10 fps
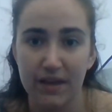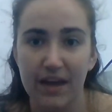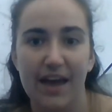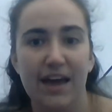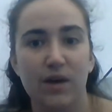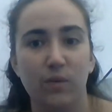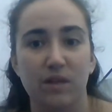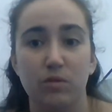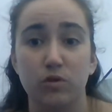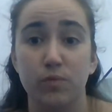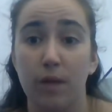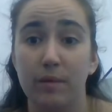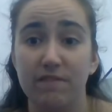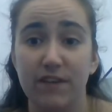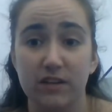and one of the most
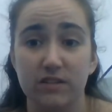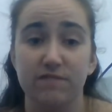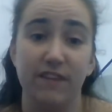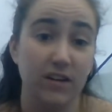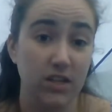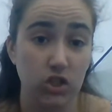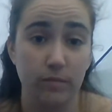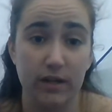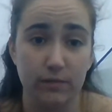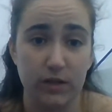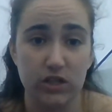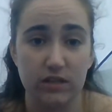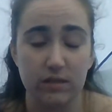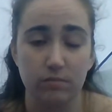prominent figures in founding German Expressionism